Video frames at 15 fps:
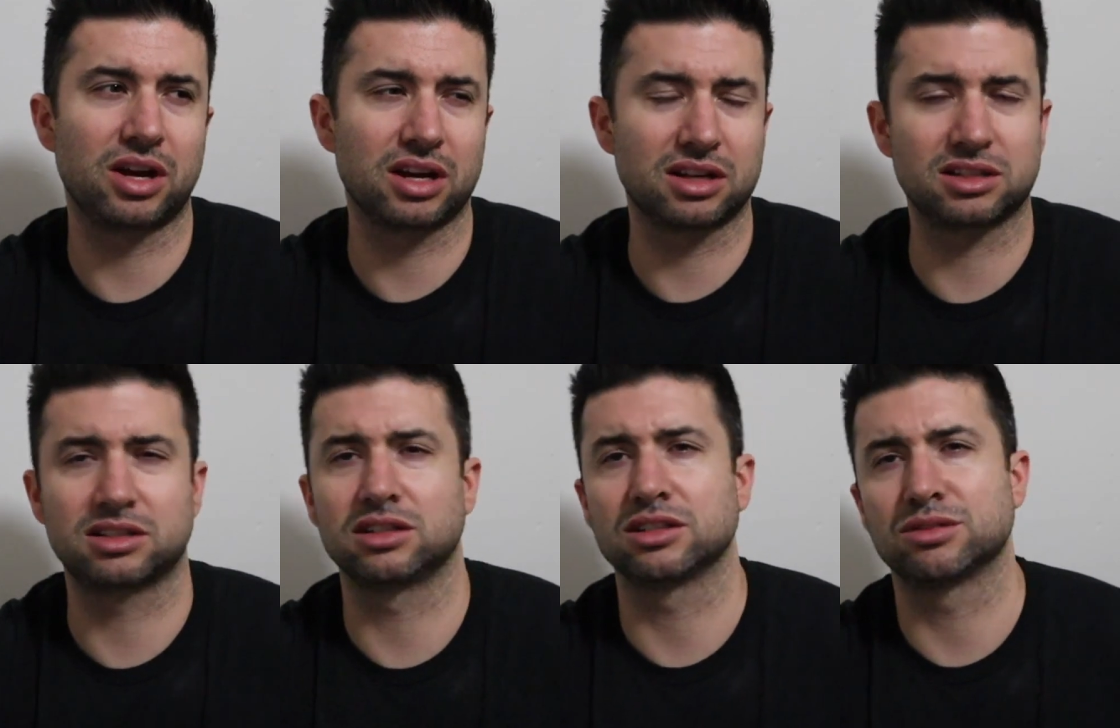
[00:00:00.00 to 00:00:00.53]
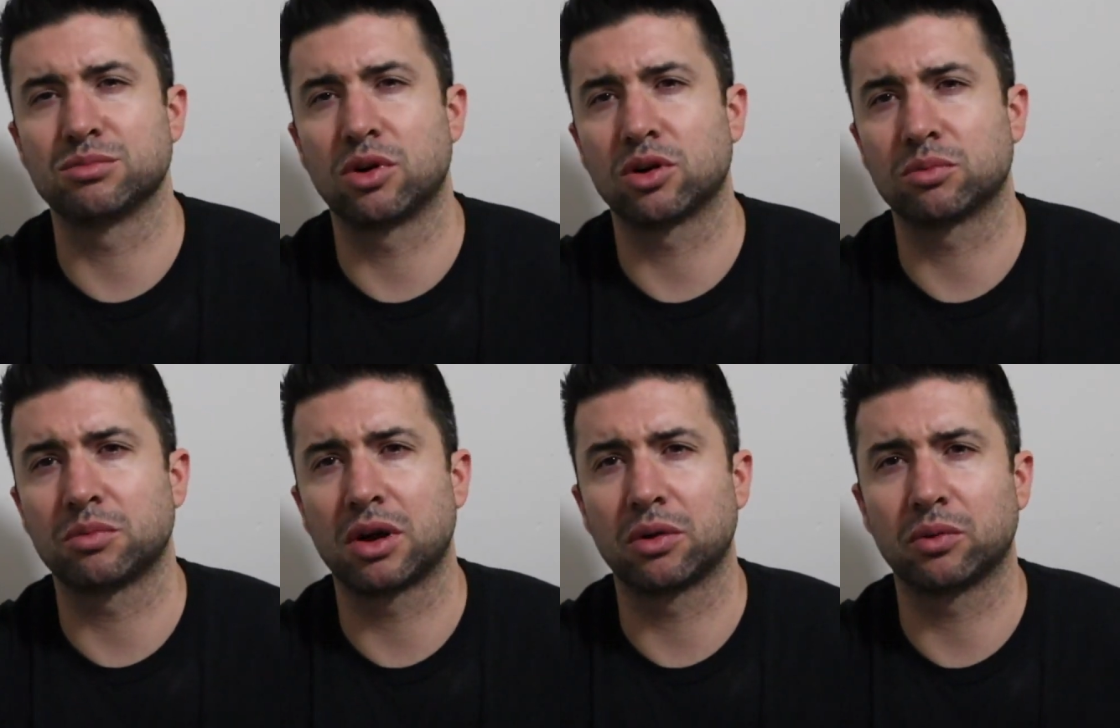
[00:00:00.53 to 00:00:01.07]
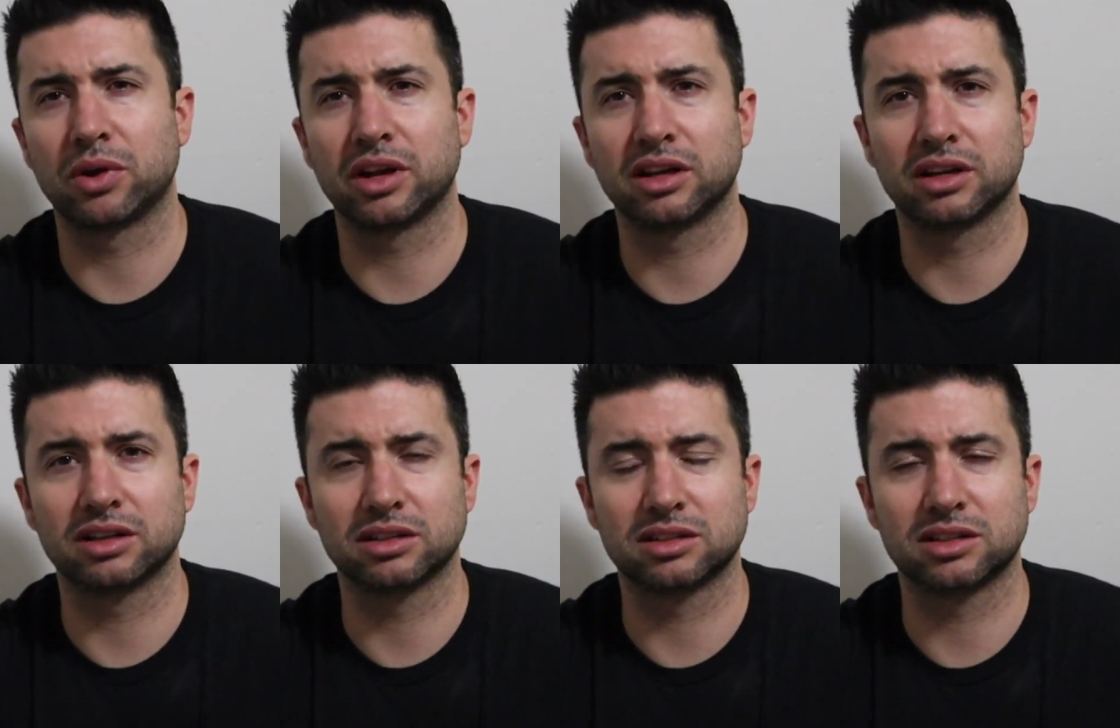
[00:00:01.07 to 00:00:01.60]
I could still smoke my
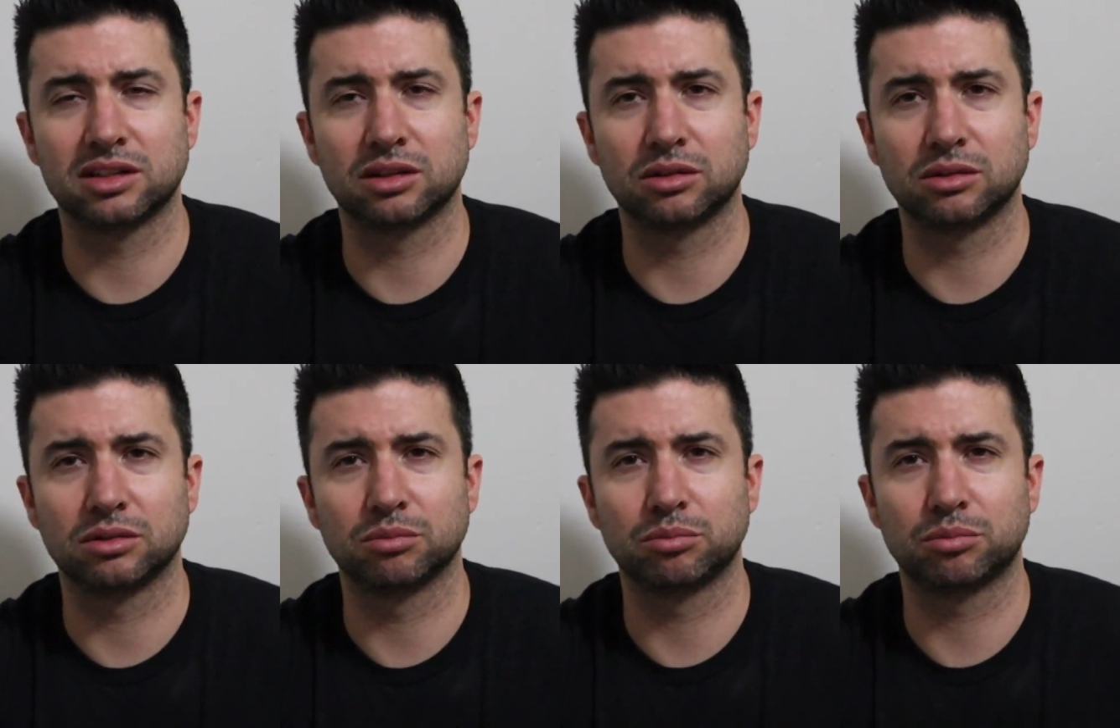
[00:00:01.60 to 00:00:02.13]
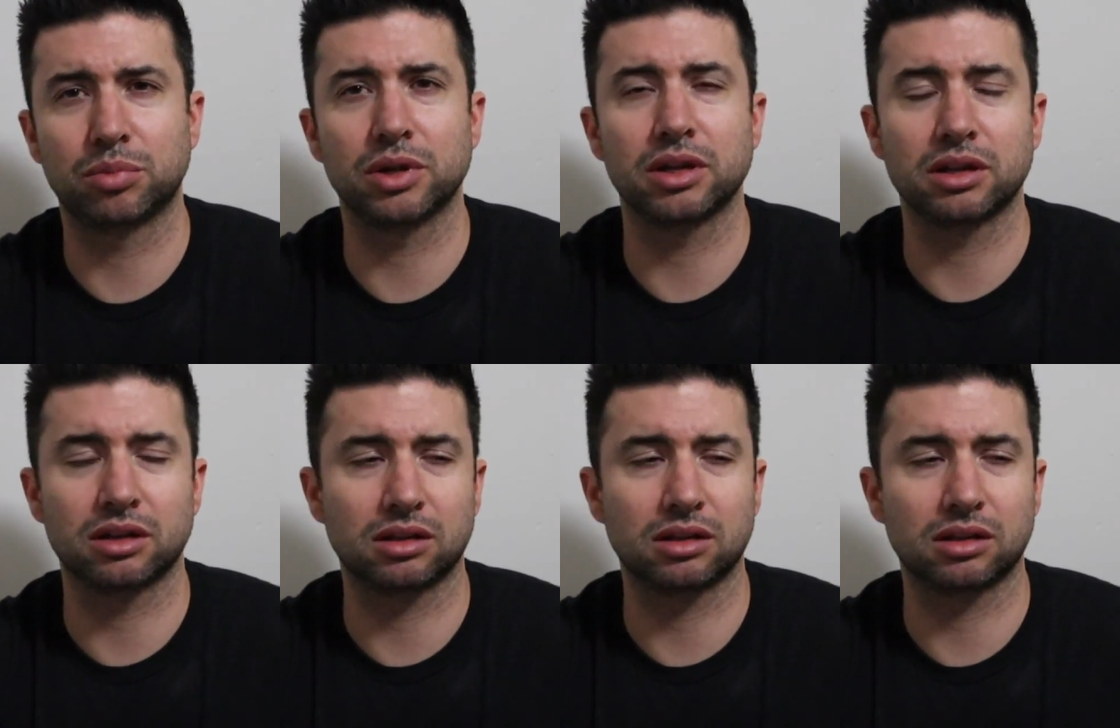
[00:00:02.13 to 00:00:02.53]
weed and still pee